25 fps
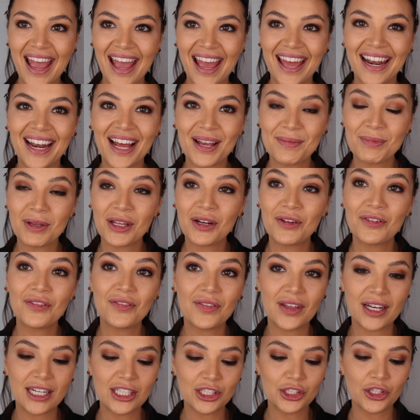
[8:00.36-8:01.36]
And I'm gonna
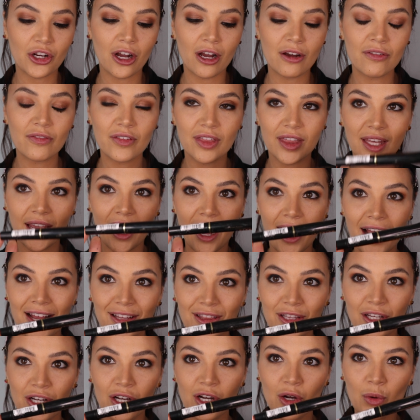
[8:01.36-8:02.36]
finish off the eye
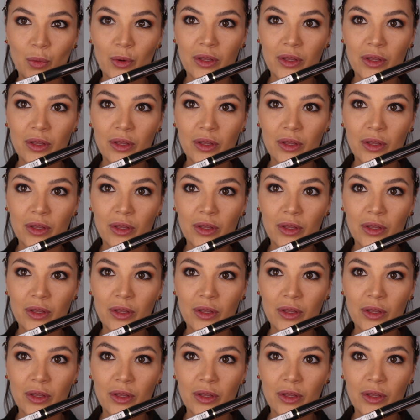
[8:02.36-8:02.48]
look